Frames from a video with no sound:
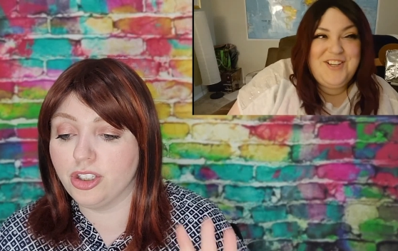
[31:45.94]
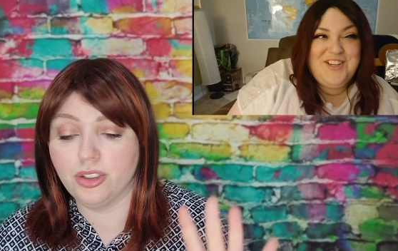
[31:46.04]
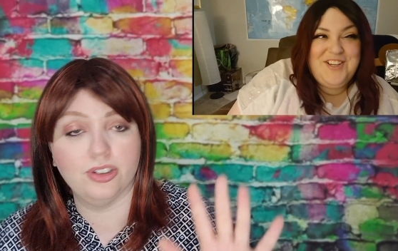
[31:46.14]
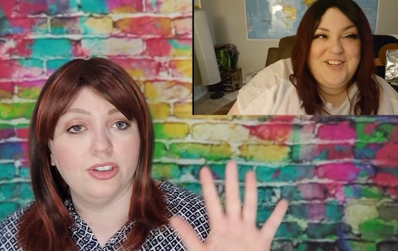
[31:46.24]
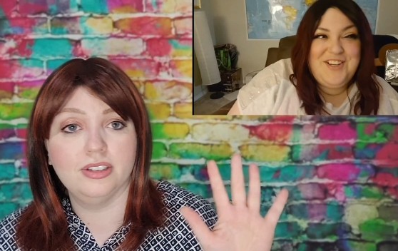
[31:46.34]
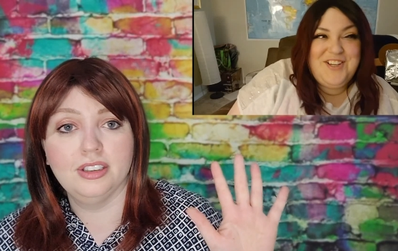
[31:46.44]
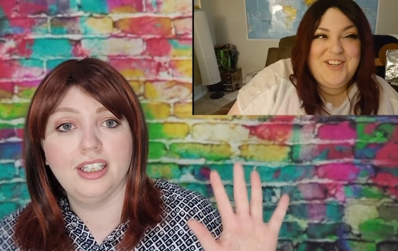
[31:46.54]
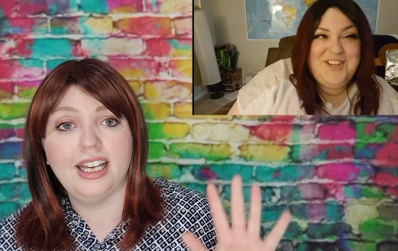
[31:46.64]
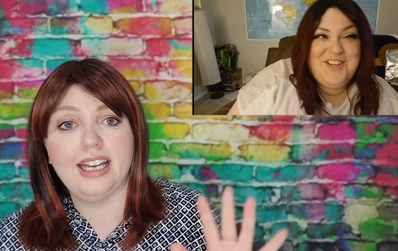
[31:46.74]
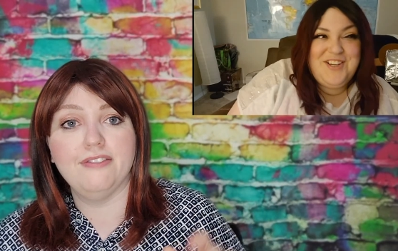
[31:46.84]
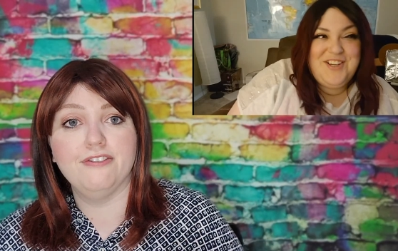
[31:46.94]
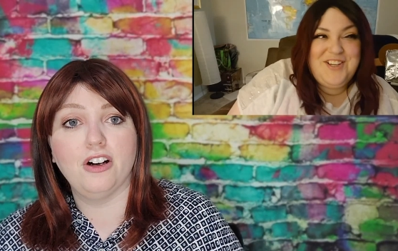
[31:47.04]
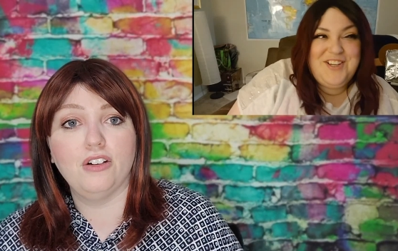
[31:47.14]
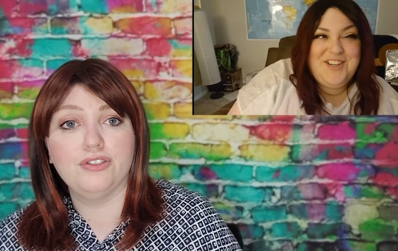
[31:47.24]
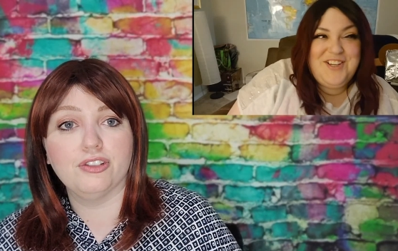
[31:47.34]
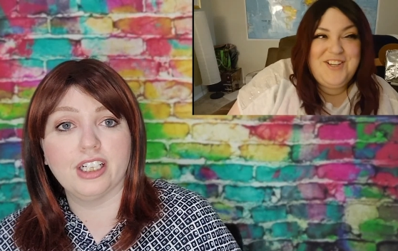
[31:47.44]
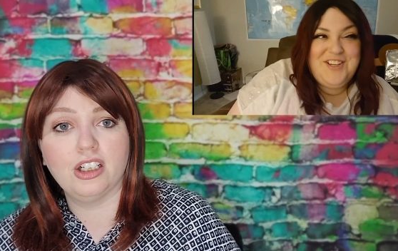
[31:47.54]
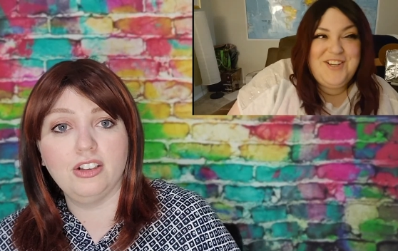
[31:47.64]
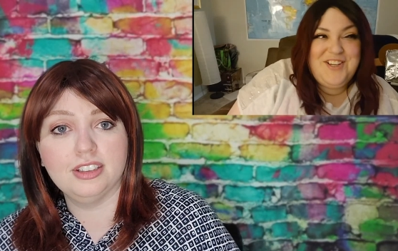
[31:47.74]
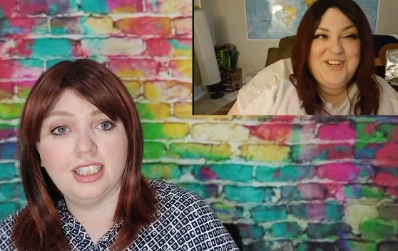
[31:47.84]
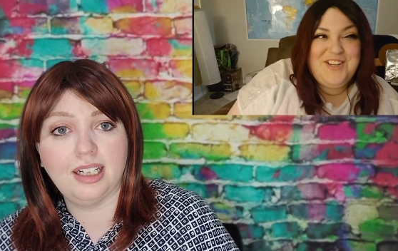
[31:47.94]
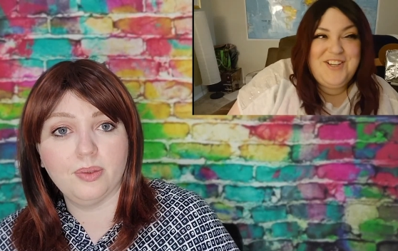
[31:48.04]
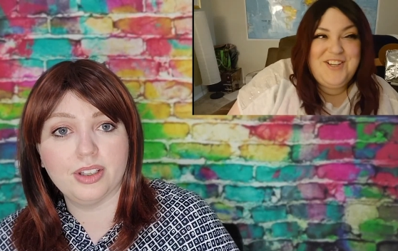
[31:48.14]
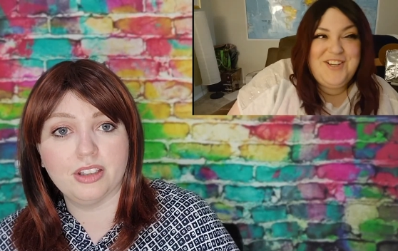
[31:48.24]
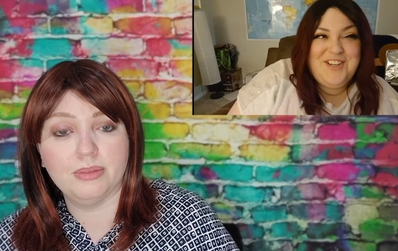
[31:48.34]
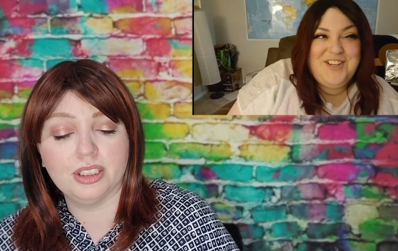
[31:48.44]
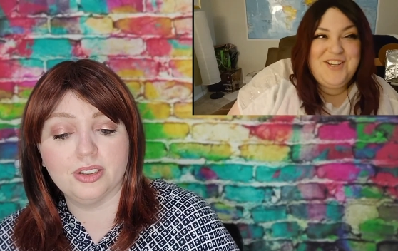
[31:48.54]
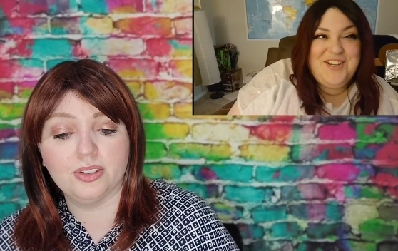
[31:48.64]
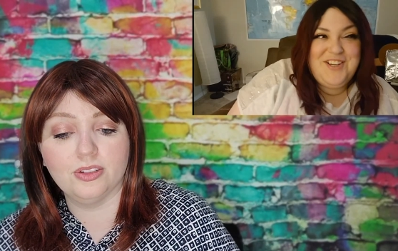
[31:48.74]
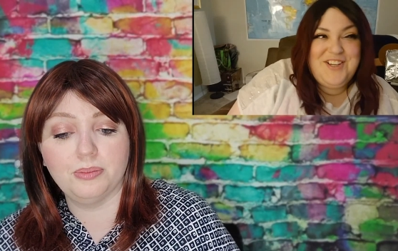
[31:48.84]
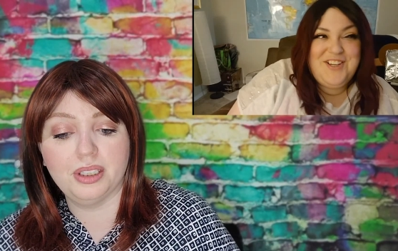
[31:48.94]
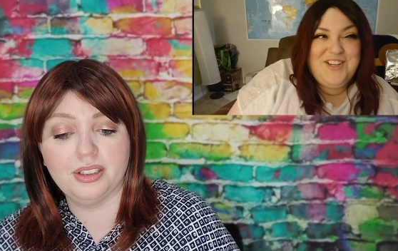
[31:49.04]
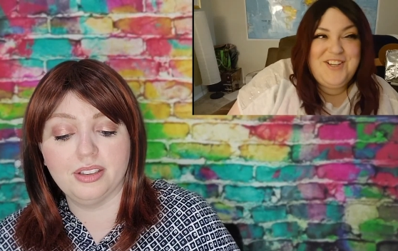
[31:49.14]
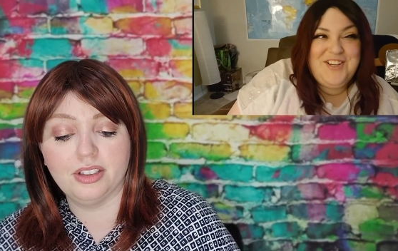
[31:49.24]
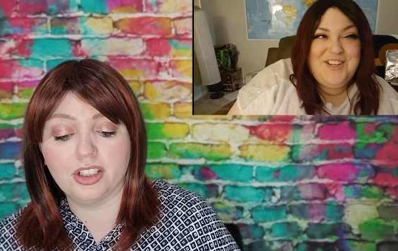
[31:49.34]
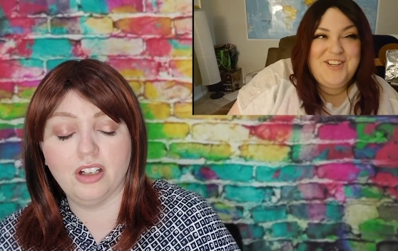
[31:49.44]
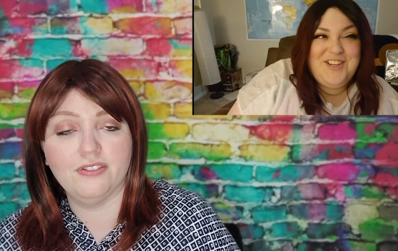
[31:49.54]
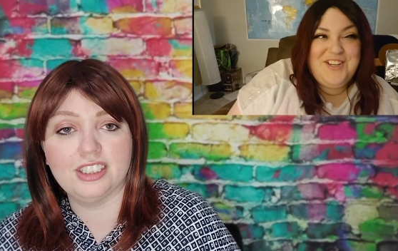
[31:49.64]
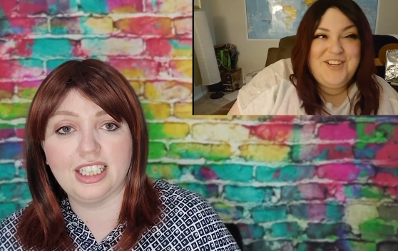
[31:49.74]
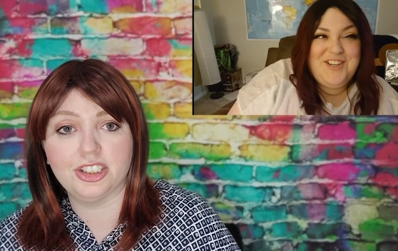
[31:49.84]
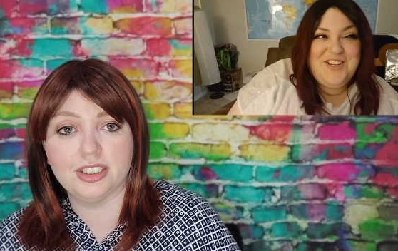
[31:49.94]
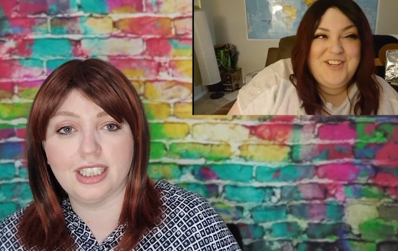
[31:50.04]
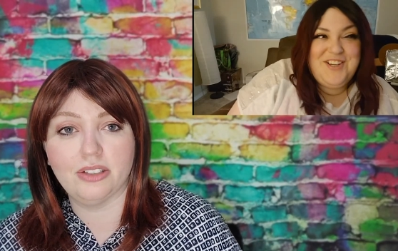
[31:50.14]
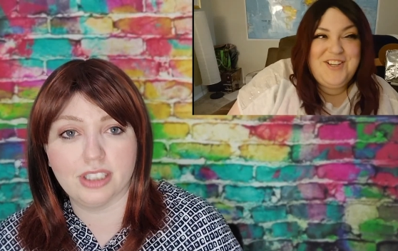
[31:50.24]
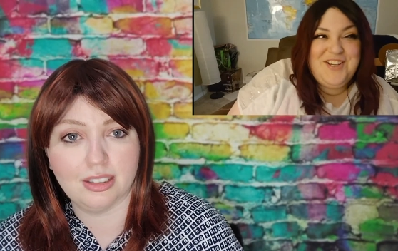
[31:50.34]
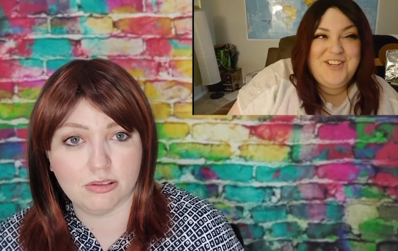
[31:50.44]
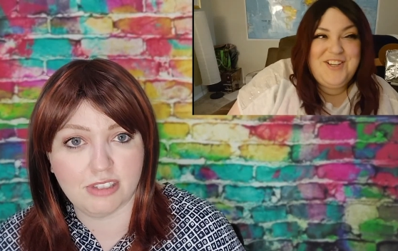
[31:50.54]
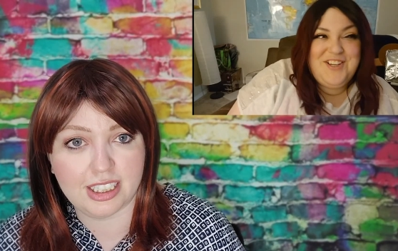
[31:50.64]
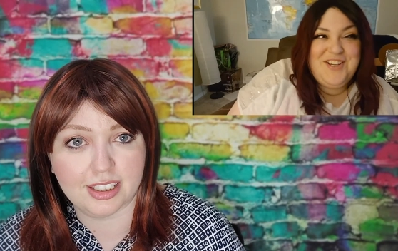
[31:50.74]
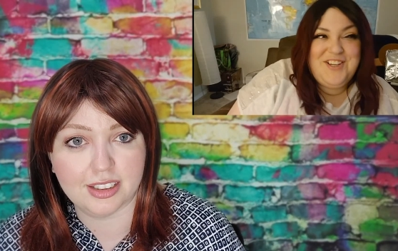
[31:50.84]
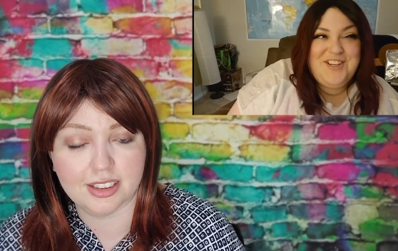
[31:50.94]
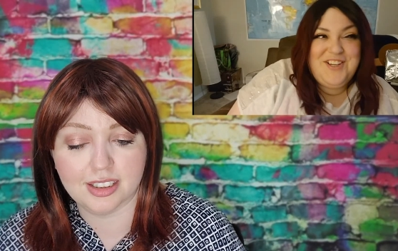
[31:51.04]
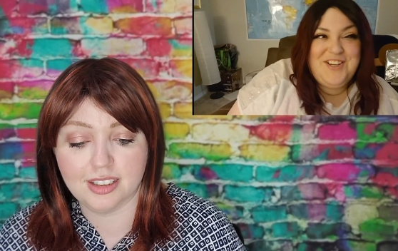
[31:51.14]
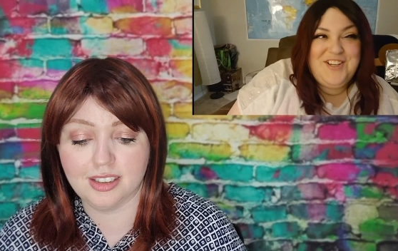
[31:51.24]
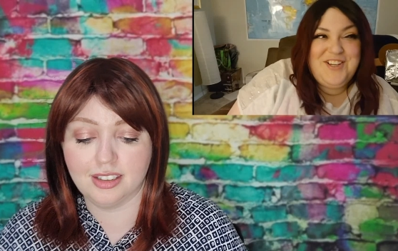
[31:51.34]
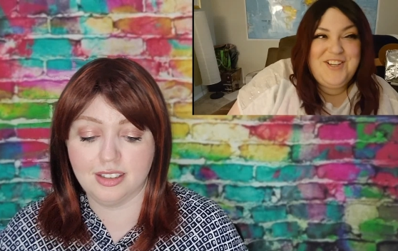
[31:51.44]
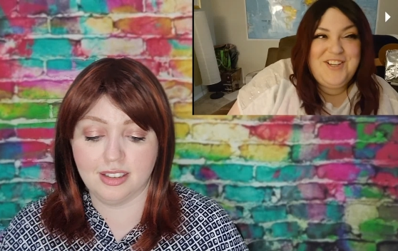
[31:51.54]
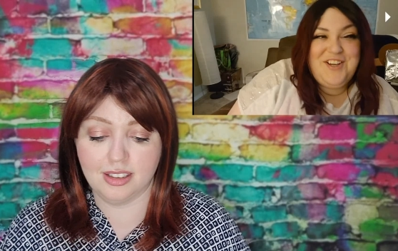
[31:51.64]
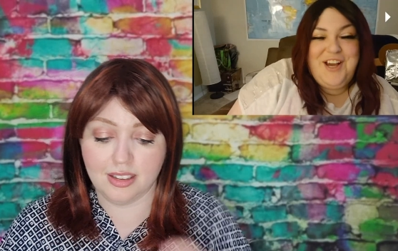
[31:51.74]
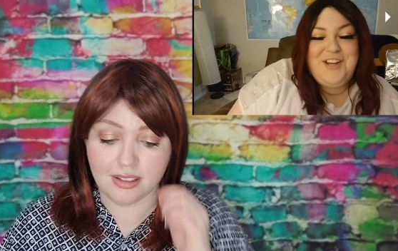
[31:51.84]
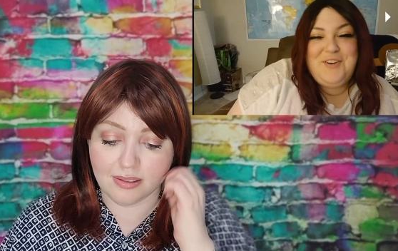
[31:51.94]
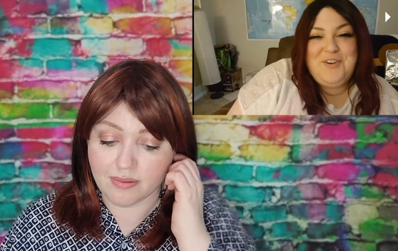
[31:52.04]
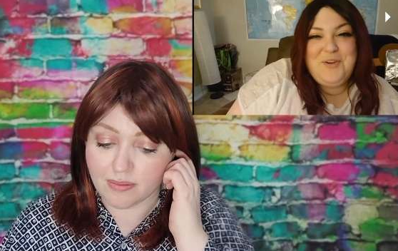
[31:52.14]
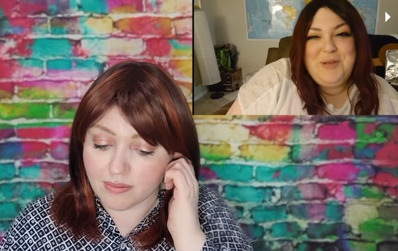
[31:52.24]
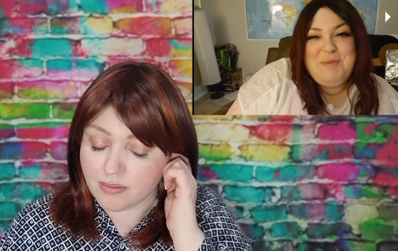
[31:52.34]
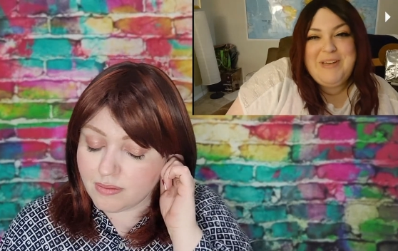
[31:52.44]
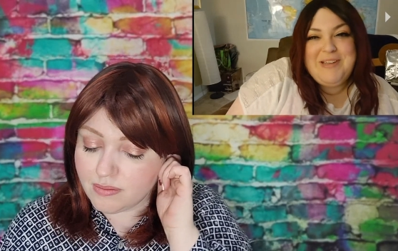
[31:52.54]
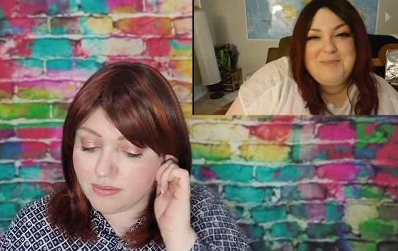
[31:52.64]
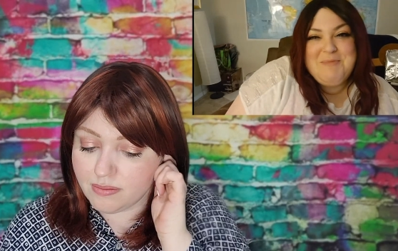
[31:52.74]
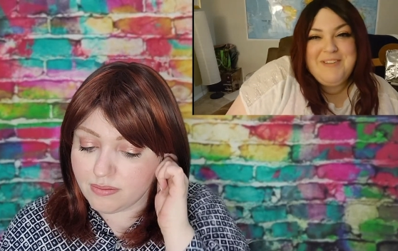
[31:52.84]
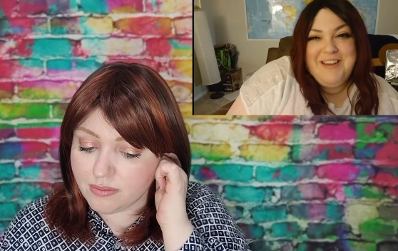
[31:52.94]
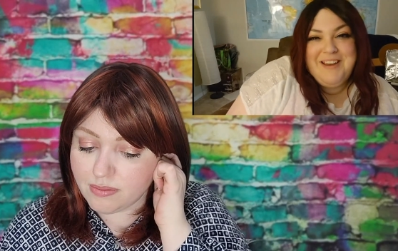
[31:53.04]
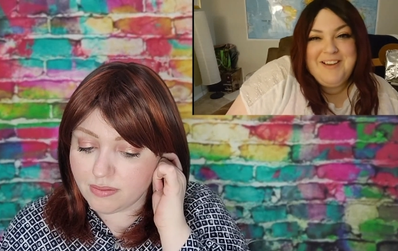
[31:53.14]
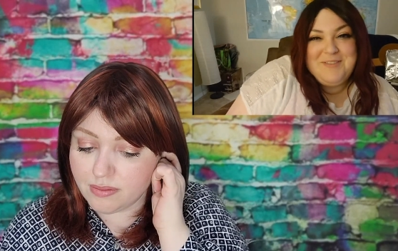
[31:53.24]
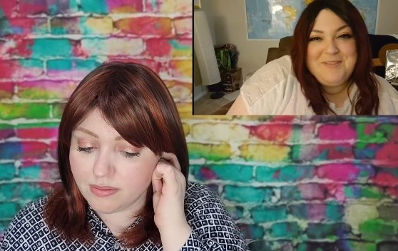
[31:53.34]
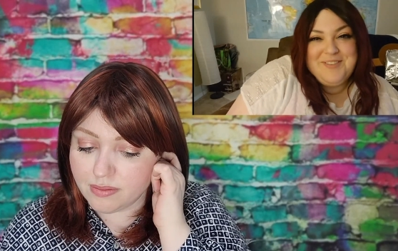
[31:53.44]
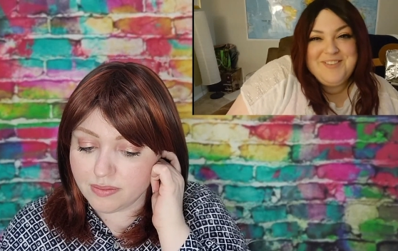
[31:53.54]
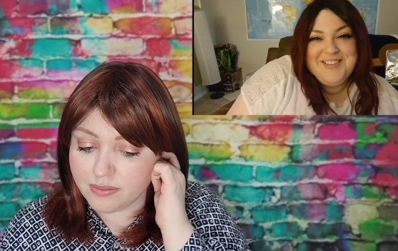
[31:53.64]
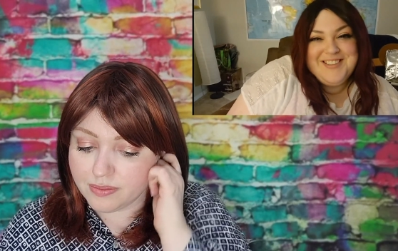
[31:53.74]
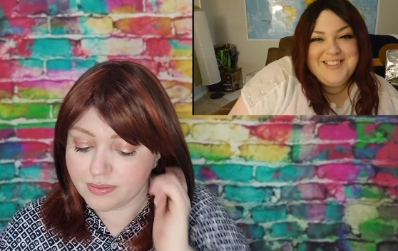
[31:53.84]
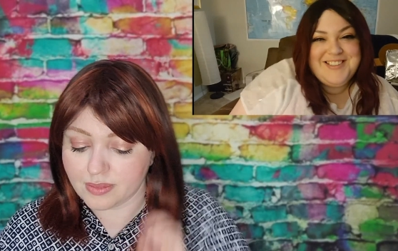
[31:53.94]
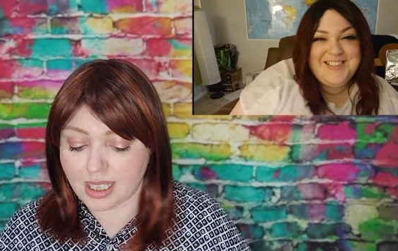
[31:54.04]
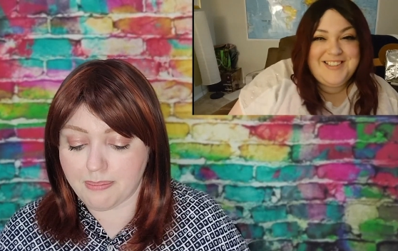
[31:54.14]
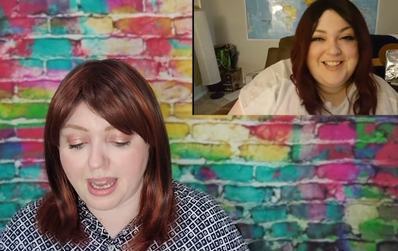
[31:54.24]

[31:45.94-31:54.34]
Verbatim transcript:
Speaker 1: that you're involved or in contact with them at all, but the, the conversation sounds a little recent.
Speaker 2: I don't know, he makes me laugh.
Speaker 1: He